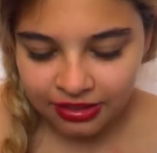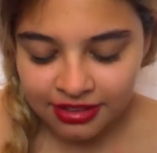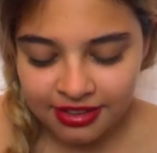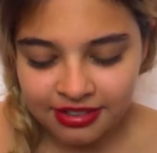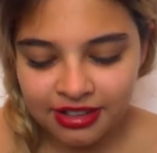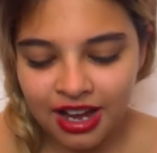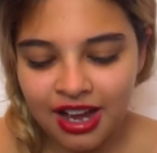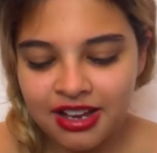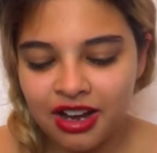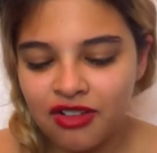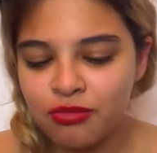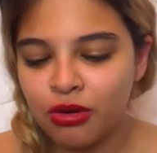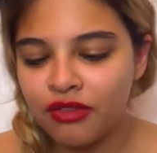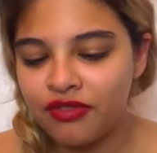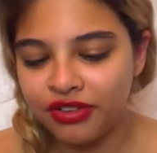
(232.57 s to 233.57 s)
Does this guy
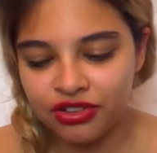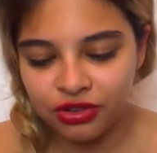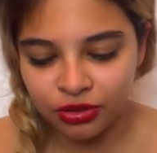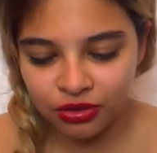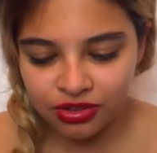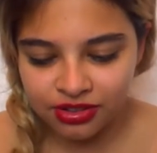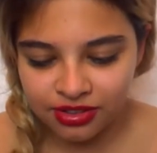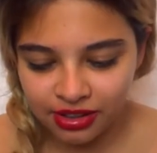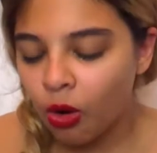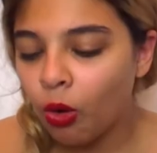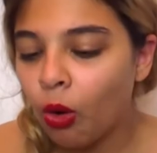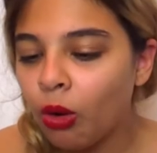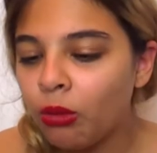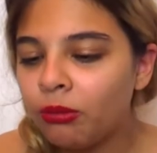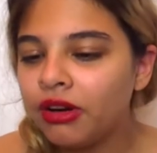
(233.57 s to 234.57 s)
have more videos?
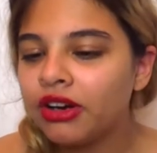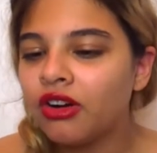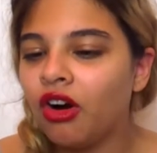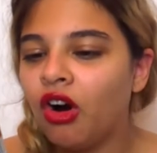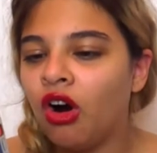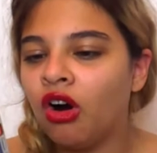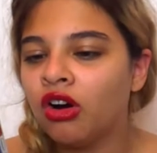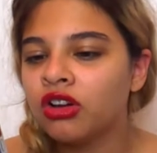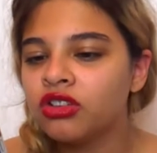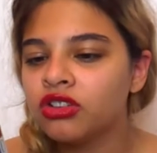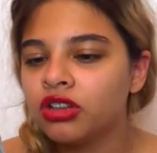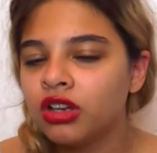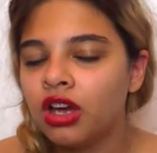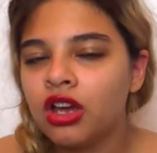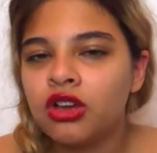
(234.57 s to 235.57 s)
Oh my
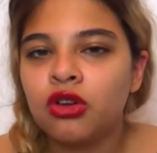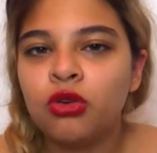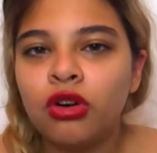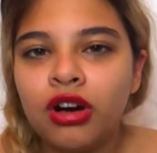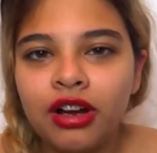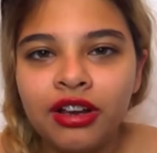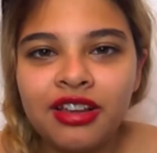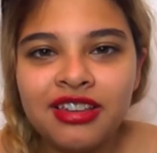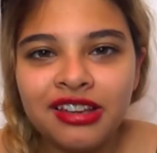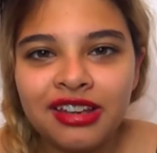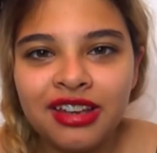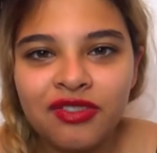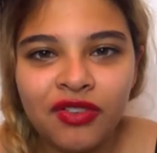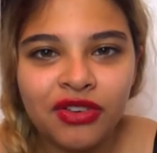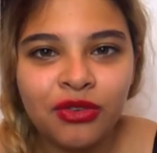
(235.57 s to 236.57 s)
gosh. You know how he said in
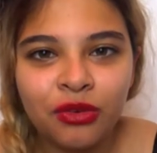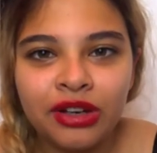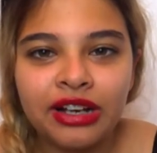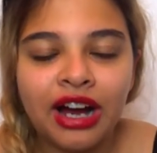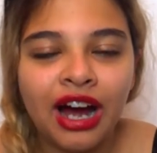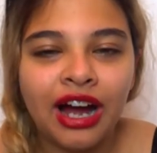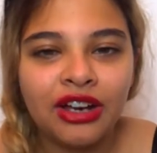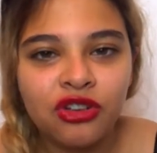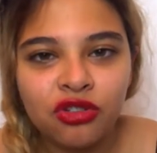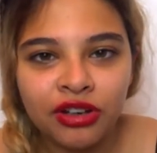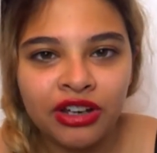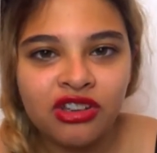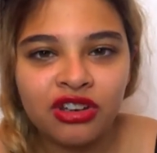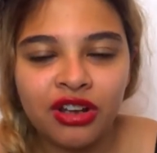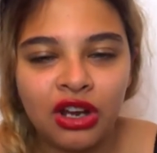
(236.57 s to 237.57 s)
this video like
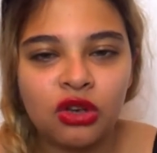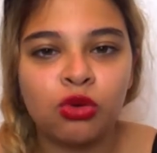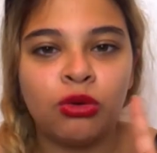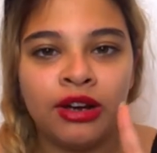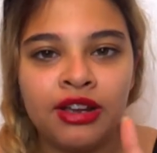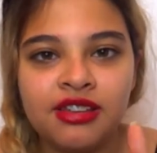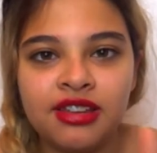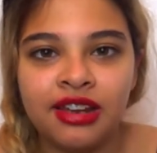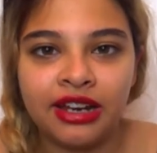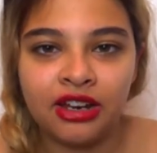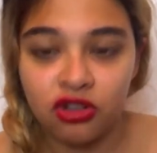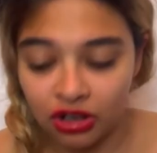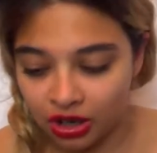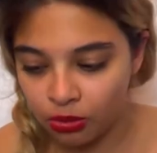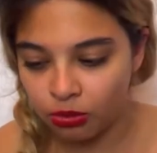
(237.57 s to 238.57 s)
hydration like twice and like
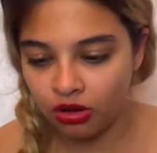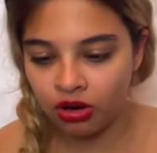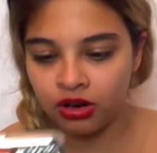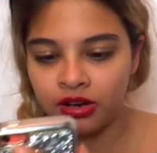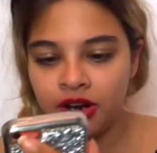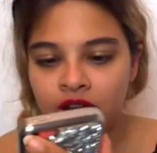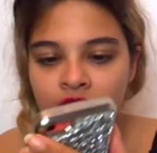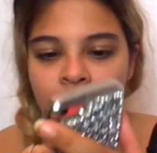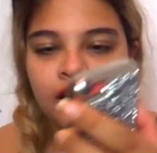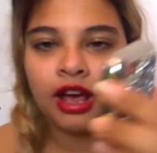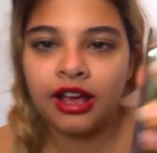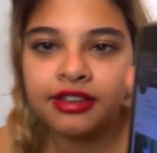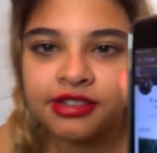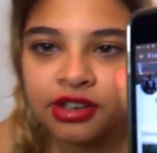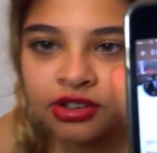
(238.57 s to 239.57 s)
he drank water?
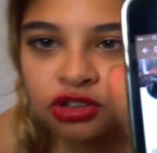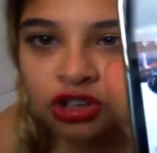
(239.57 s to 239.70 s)
His